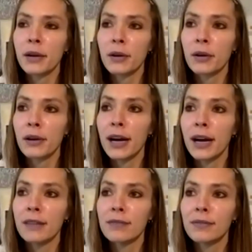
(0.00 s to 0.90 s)

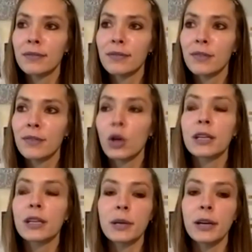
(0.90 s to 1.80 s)
her
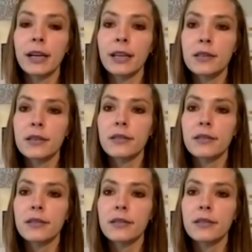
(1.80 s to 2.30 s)
experience.